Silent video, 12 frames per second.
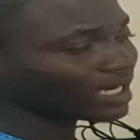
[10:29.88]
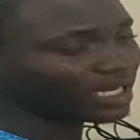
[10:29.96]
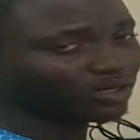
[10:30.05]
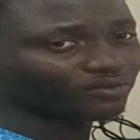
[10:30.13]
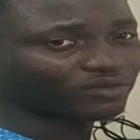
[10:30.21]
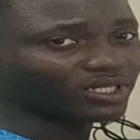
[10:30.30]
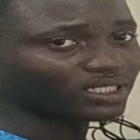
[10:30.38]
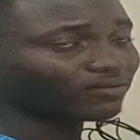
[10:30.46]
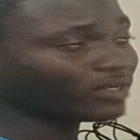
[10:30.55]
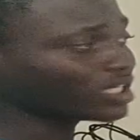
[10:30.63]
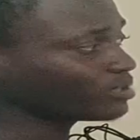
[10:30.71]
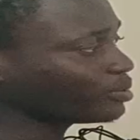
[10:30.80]
kind of
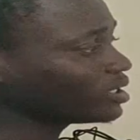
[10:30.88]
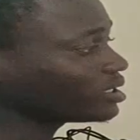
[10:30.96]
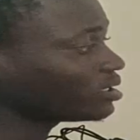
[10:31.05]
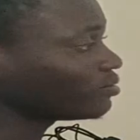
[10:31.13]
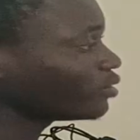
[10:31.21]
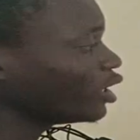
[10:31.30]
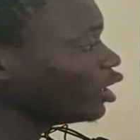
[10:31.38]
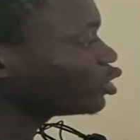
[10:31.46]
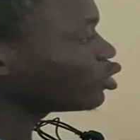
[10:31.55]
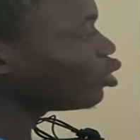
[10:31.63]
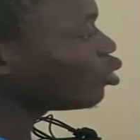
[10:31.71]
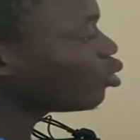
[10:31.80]
relatively expensive.
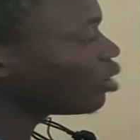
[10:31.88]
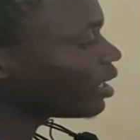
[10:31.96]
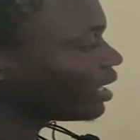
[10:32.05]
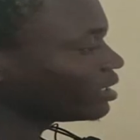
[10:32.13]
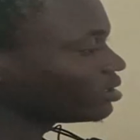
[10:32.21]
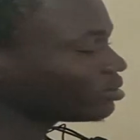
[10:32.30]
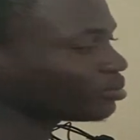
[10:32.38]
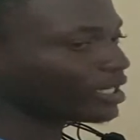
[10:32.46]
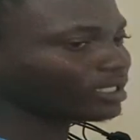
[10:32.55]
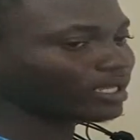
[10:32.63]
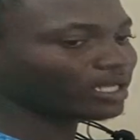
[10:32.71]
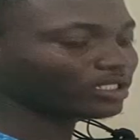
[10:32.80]
So, and
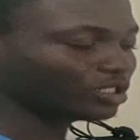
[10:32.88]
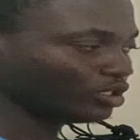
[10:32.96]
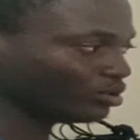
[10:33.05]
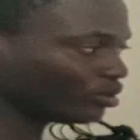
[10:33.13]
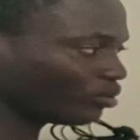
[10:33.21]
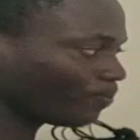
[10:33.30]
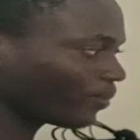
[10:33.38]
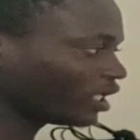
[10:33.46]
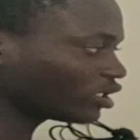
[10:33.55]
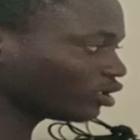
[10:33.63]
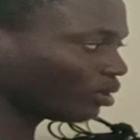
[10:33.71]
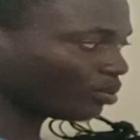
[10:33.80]
by that, you know,
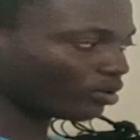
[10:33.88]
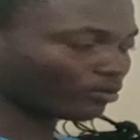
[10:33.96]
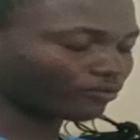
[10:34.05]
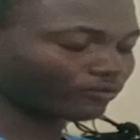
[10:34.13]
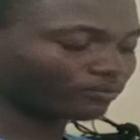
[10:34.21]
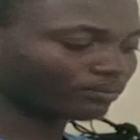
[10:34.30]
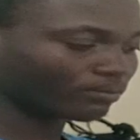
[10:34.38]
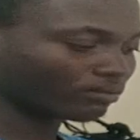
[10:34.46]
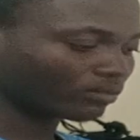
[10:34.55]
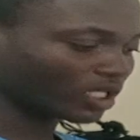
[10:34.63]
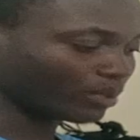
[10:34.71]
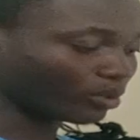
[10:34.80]
the slope of
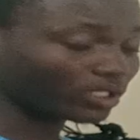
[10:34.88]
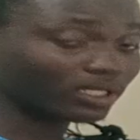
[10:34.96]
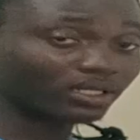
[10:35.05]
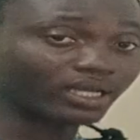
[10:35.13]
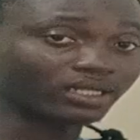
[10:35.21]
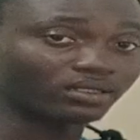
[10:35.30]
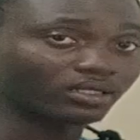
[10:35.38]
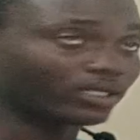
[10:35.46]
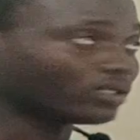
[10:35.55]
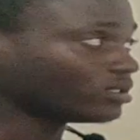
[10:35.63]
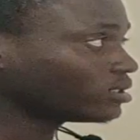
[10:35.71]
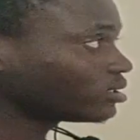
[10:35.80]
a budget line
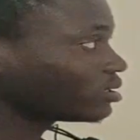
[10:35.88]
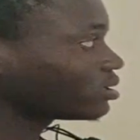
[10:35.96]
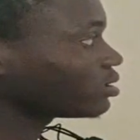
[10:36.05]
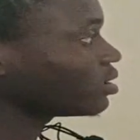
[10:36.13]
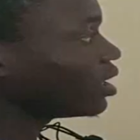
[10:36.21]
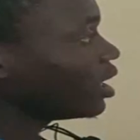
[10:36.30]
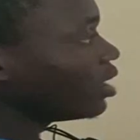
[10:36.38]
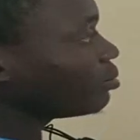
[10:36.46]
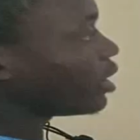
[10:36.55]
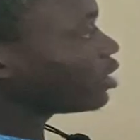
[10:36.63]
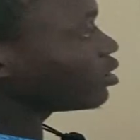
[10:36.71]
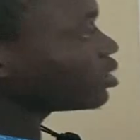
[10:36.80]
is
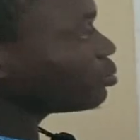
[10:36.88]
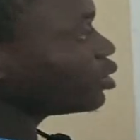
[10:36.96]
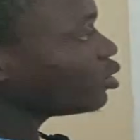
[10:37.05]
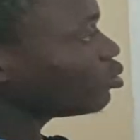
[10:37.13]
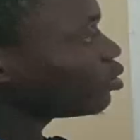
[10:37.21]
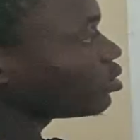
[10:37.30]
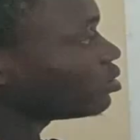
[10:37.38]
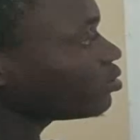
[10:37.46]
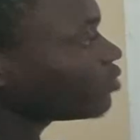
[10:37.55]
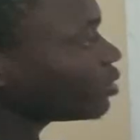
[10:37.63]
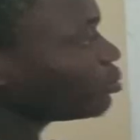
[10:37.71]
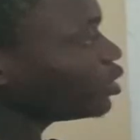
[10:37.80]
minus P1 over